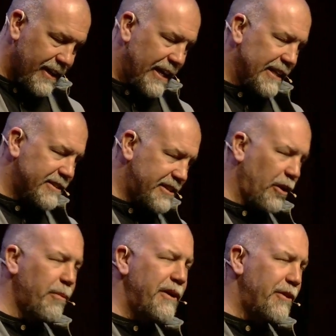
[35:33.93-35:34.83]
And
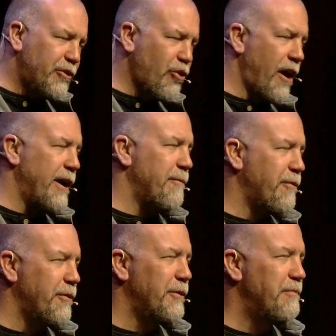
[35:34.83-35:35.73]
celebrate the
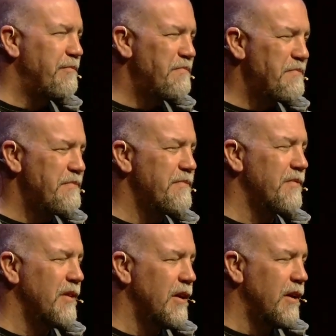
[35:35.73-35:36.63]
triumph
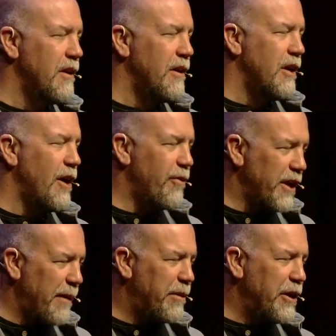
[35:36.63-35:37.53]
of the
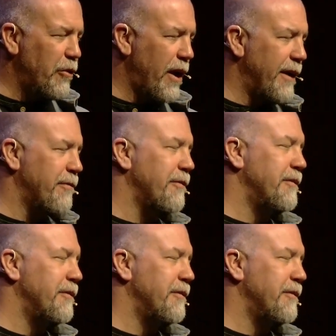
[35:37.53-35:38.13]
empty grave